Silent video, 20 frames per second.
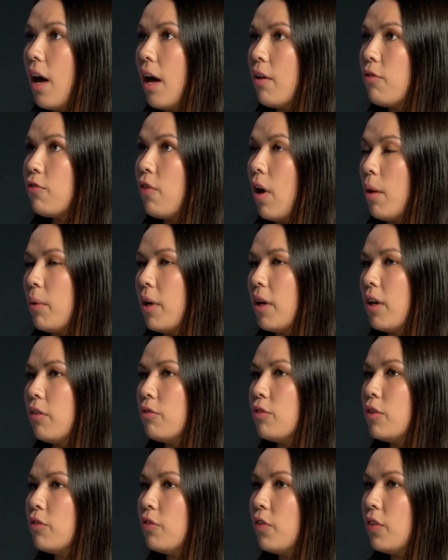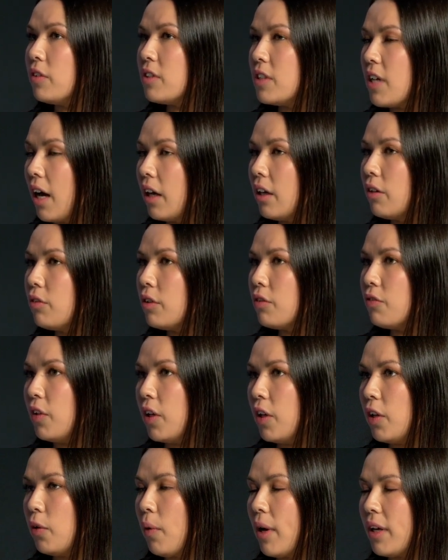From a data
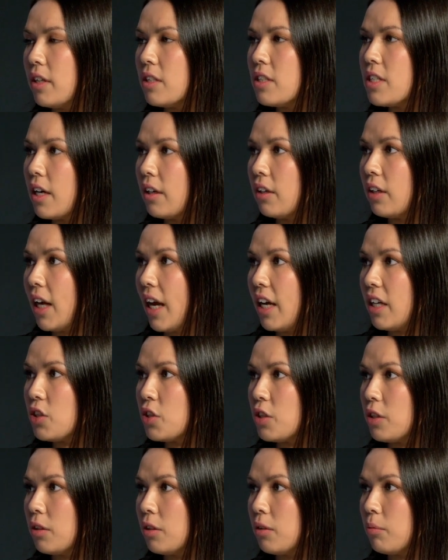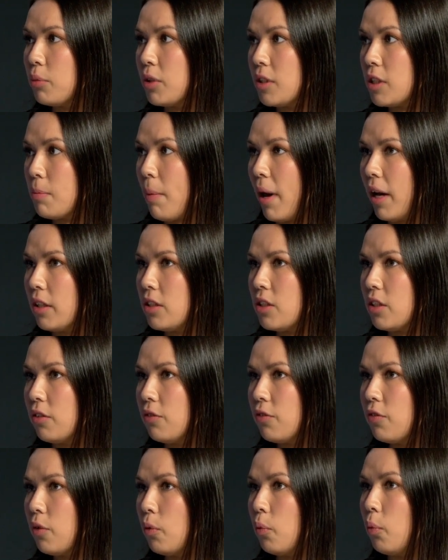review and interrogation
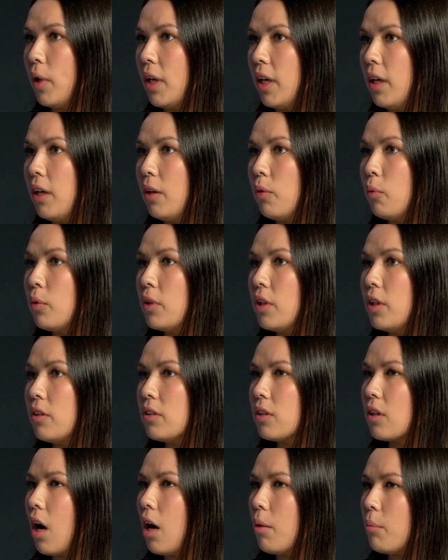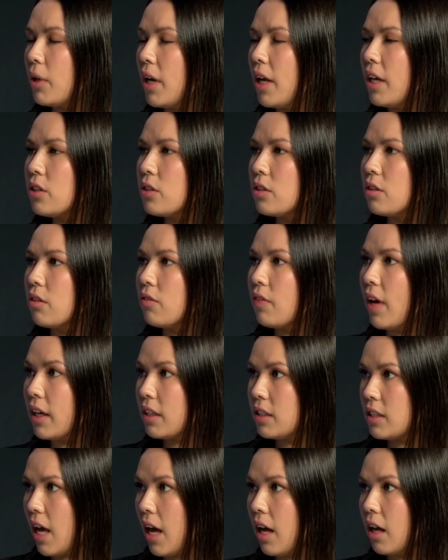perspective, we would use a combination of
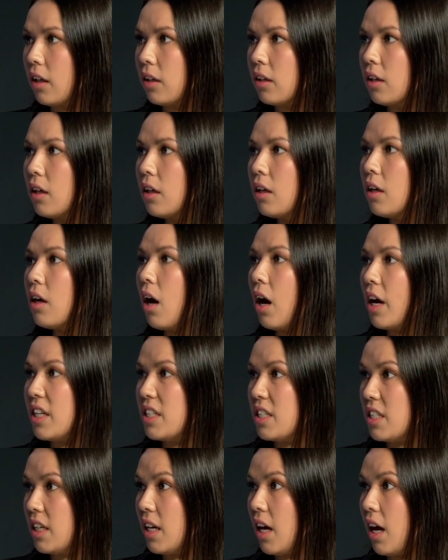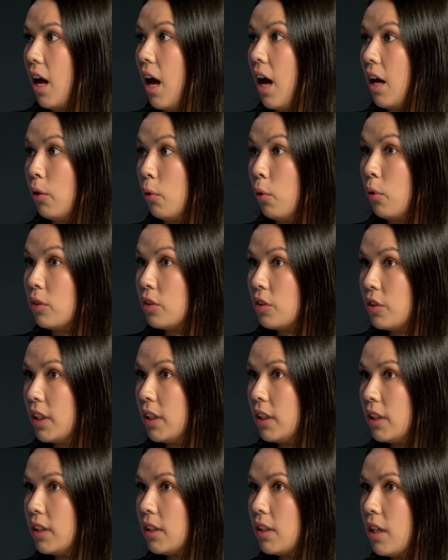Excel, IDEA, and
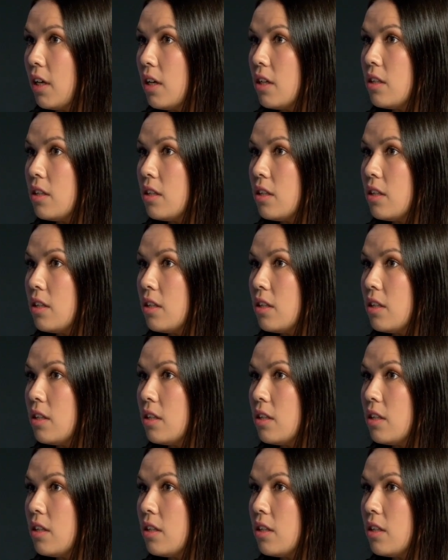Alteryx.